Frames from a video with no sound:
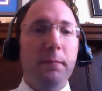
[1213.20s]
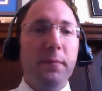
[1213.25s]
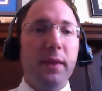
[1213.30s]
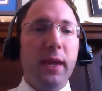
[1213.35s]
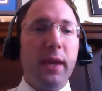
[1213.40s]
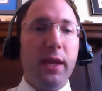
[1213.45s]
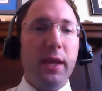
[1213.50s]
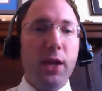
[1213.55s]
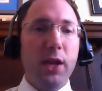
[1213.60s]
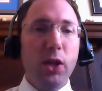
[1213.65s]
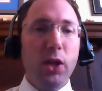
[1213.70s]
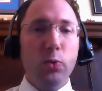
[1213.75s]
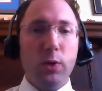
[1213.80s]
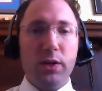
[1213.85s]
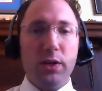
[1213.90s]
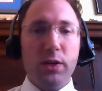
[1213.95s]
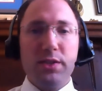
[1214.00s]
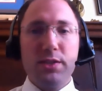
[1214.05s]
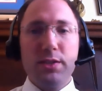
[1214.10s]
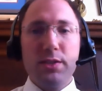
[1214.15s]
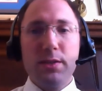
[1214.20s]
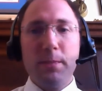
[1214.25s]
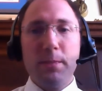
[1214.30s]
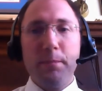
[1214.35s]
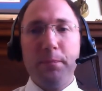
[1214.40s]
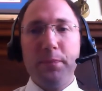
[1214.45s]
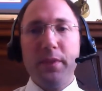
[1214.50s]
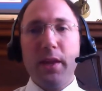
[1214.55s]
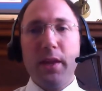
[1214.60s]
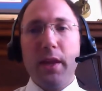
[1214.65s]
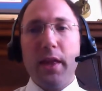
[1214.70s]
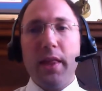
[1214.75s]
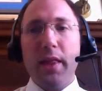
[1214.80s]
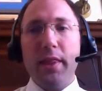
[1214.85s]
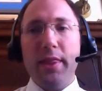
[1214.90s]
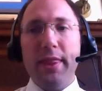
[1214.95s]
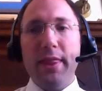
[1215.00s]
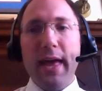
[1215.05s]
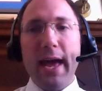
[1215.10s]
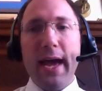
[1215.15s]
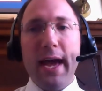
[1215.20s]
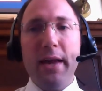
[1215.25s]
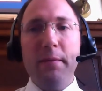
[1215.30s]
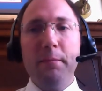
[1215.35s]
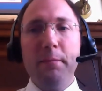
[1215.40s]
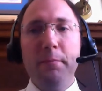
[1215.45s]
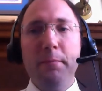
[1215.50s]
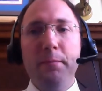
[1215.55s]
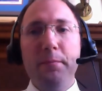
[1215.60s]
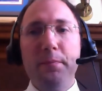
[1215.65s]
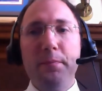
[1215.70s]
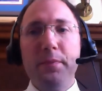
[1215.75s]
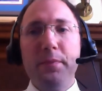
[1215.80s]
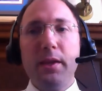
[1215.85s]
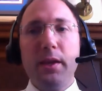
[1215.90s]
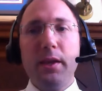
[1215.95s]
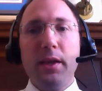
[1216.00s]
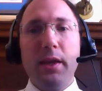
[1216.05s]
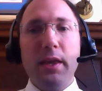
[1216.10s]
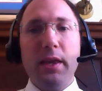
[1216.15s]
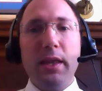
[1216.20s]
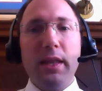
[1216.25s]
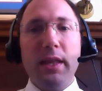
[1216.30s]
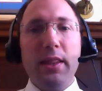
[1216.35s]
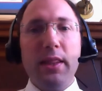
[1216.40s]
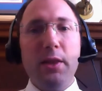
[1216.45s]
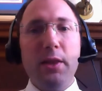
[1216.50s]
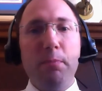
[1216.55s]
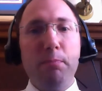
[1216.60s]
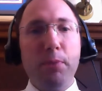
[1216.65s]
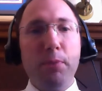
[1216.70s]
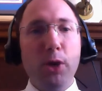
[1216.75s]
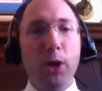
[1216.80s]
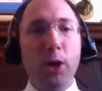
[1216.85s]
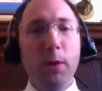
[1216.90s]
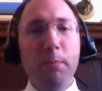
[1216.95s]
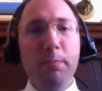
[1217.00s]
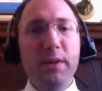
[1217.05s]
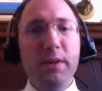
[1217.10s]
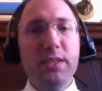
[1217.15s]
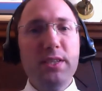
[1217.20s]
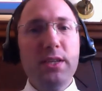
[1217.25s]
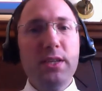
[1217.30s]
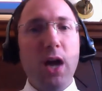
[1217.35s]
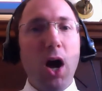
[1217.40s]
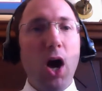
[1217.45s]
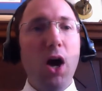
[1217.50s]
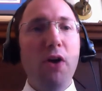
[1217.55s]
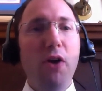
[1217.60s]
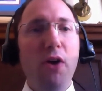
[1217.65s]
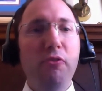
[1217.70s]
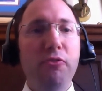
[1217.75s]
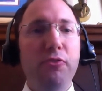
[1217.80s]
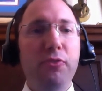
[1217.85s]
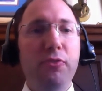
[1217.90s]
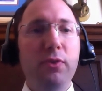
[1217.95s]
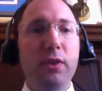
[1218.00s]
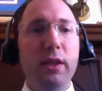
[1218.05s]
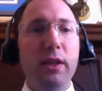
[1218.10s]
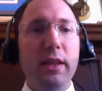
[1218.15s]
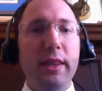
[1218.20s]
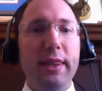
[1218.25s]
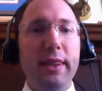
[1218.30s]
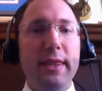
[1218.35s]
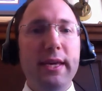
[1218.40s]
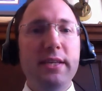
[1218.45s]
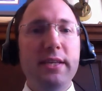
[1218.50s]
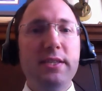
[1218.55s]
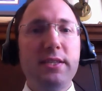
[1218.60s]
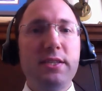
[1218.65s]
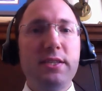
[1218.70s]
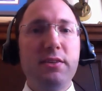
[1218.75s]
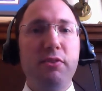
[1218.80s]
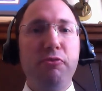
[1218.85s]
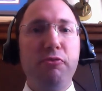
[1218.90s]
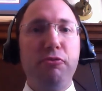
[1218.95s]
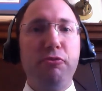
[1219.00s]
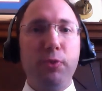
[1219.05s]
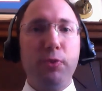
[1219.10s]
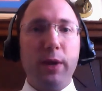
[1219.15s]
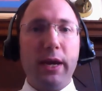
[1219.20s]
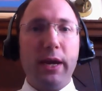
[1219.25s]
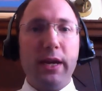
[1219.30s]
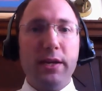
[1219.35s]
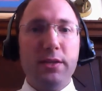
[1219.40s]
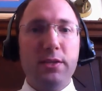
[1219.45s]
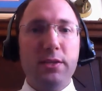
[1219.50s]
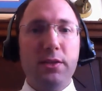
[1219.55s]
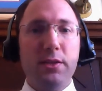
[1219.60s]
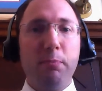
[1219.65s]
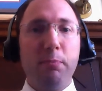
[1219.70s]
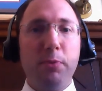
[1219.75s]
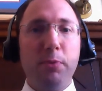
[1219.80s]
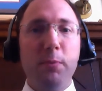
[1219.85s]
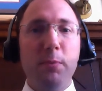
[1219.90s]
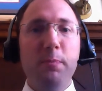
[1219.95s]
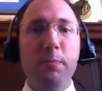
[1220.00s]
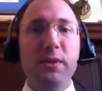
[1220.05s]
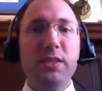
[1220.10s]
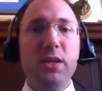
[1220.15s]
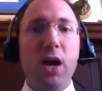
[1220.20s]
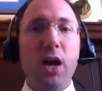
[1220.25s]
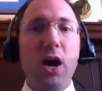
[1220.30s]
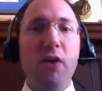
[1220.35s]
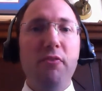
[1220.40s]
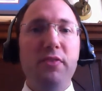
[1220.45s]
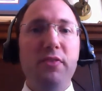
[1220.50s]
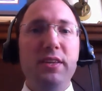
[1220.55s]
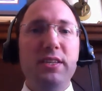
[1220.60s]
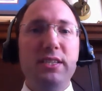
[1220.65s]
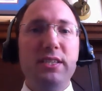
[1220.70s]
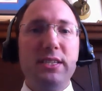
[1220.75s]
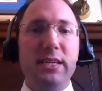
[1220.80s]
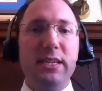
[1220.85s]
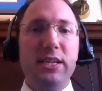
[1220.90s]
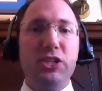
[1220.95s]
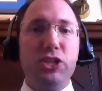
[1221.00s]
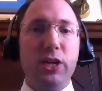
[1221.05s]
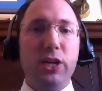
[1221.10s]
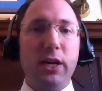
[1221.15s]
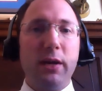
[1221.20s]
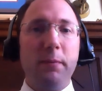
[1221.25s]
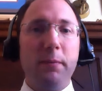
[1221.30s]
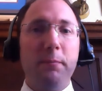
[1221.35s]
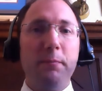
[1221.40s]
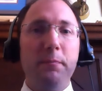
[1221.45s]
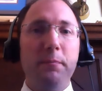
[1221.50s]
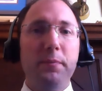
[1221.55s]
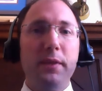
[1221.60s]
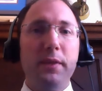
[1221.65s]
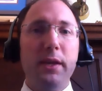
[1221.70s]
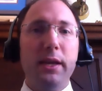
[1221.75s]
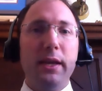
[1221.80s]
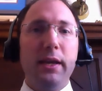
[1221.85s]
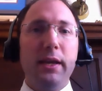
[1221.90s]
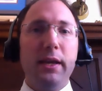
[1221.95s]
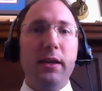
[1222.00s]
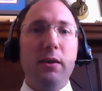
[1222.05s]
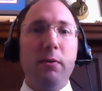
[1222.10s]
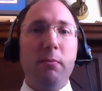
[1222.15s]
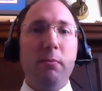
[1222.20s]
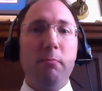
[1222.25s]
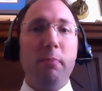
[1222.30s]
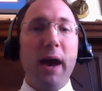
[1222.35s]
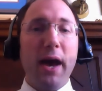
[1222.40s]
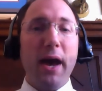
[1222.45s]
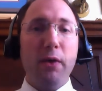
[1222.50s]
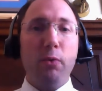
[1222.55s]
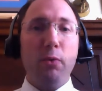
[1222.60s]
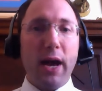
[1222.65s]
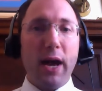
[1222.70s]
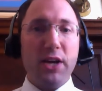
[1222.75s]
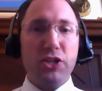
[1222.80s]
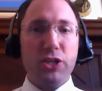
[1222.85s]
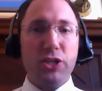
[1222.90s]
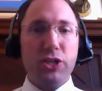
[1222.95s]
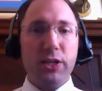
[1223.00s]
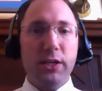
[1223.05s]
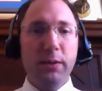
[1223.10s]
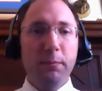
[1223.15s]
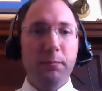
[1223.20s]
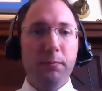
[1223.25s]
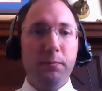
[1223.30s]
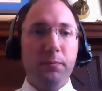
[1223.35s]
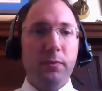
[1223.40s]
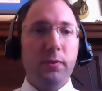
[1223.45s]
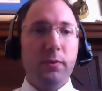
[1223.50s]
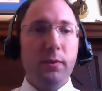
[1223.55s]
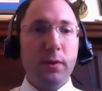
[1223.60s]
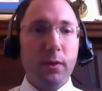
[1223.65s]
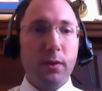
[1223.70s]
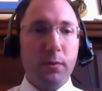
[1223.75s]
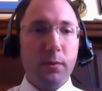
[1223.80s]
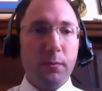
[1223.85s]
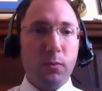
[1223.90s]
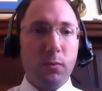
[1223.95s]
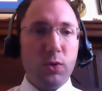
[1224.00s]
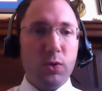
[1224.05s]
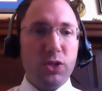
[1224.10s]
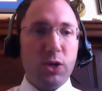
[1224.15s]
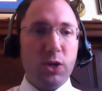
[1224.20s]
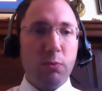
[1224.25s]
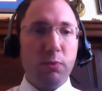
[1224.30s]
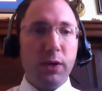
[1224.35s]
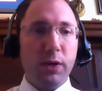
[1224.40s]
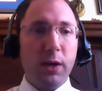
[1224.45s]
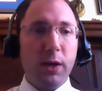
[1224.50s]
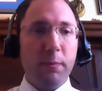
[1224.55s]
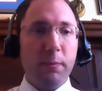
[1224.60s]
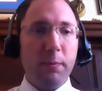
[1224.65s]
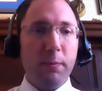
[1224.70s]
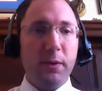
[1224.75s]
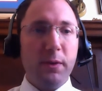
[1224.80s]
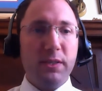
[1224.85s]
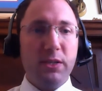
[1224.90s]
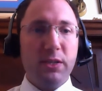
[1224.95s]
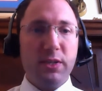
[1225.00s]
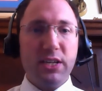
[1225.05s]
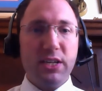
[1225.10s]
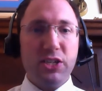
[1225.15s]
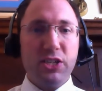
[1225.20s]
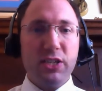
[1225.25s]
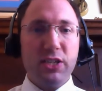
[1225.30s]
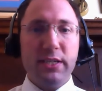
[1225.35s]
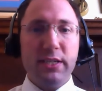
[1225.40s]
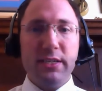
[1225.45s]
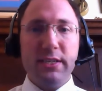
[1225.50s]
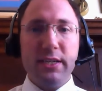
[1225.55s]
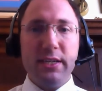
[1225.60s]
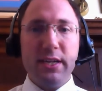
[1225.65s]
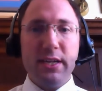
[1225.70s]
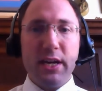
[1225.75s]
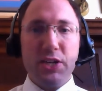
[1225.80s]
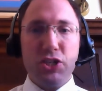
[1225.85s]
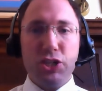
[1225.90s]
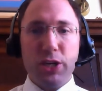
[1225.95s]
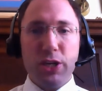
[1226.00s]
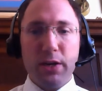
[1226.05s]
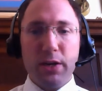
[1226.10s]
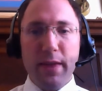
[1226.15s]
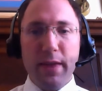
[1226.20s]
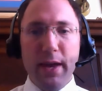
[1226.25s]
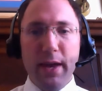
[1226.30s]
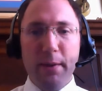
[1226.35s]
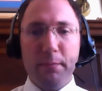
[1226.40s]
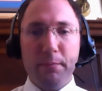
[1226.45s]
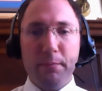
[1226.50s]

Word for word: In other words, that the purpose of this phrase, the purpose of this teaching by Rashi, which I'll bring up here because I realize I just did not share that.